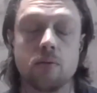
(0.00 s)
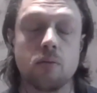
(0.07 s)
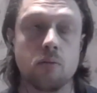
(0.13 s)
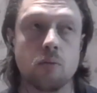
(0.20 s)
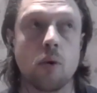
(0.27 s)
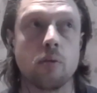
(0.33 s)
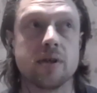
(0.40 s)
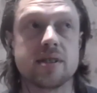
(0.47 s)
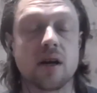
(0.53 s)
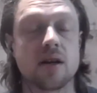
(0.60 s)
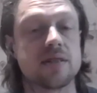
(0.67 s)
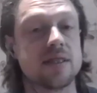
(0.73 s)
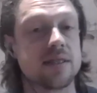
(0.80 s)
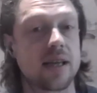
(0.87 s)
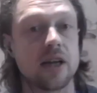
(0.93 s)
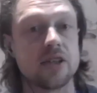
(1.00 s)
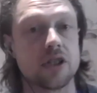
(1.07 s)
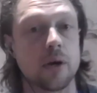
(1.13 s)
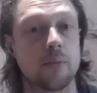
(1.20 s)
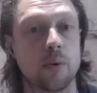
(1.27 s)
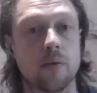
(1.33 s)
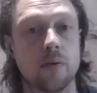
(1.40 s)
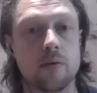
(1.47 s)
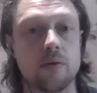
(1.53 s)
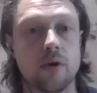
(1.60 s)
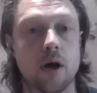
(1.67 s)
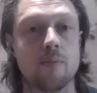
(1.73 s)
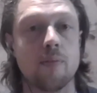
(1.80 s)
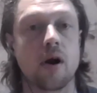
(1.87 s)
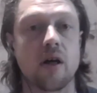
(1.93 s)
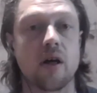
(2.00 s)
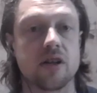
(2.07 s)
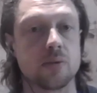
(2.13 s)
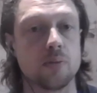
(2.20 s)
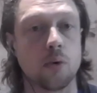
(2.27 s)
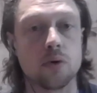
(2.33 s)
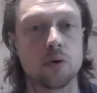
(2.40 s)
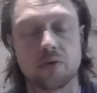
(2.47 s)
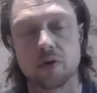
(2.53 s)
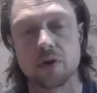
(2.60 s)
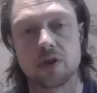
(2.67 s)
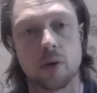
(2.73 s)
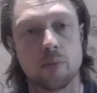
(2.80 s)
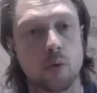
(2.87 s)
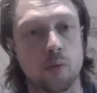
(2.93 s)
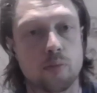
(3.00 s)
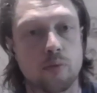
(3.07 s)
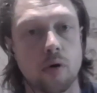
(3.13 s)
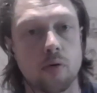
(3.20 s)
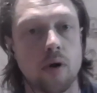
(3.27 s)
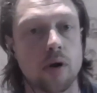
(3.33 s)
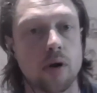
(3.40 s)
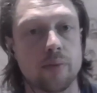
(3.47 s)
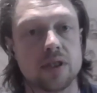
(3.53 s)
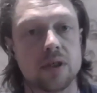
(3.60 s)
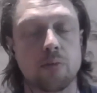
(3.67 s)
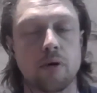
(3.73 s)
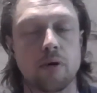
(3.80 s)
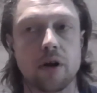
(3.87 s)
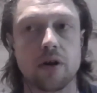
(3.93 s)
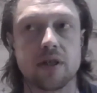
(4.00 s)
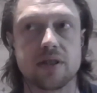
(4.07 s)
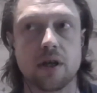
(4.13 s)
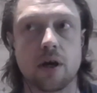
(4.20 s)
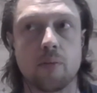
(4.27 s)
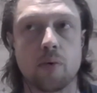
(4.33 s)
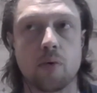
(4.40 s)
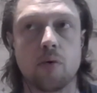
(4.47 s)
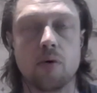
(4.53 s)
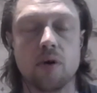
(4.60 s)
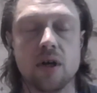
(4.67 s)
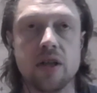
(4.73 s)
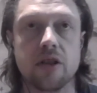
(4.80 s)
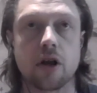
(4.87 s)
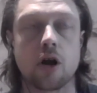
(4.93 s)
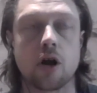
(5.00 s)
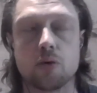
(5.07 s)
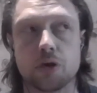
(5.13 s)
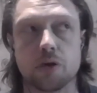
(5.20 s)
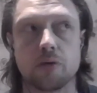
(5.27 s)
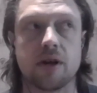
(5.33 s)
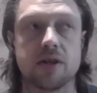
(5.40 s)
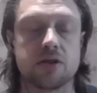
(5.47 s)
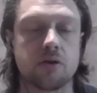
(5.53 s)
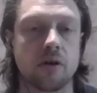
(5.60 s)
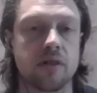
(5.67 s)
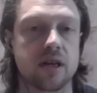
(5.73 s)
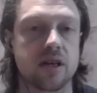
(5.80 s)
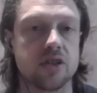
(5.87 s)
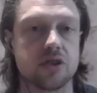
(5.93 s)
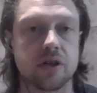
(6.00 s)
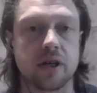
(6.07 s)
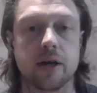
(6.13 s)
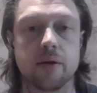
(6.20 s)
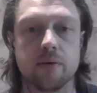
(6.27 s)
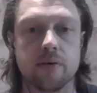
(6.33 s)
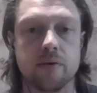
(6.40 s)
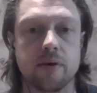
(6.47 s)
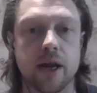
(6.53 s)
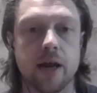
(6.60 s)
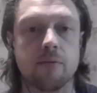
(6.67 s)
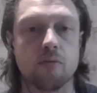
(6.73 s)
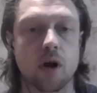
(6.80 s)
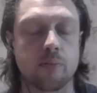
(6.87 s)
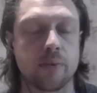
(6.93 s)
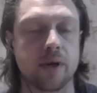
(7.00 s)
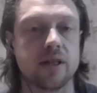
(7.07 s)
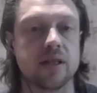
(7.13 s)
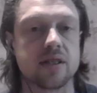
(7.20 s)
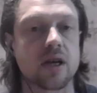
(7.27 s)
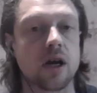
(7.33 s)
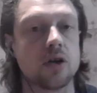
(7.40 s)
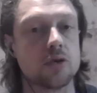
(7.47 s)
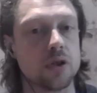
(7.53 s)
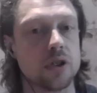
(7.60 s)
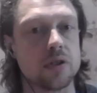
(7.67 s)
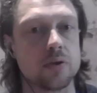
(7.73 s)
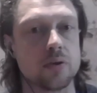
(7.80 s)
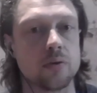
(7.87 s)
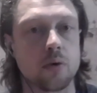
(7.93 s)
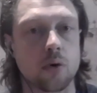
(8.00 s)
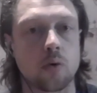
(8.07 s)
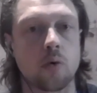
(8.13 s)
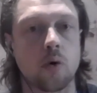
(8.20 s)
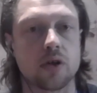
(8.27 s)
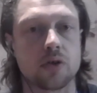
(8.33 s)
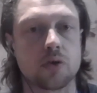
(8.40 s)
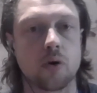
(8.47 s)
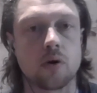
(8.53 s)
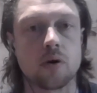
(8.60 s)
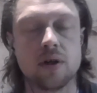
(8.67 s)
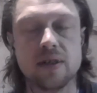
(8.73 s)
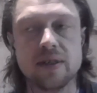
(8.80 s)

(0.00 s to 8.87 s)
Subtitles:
Well, we're starting to catch up among other sports. For example, pro rugby is a pretty good example. The culture around strength conditioning in rugby in this country is quite strong.